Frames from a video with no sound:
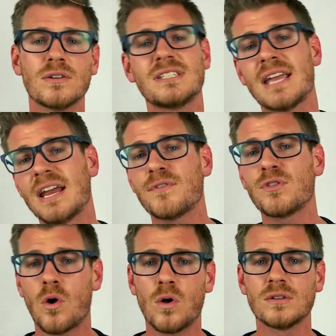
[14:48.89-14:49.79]
staying for
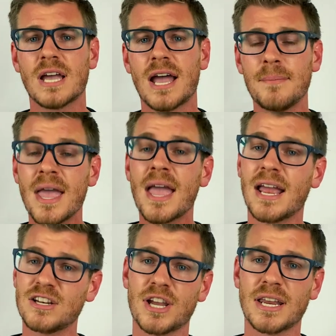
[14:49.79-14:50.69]
the whole time,
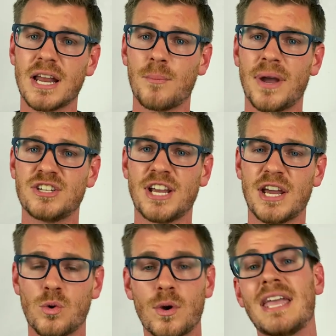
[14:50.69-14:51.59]
and checking out my channel.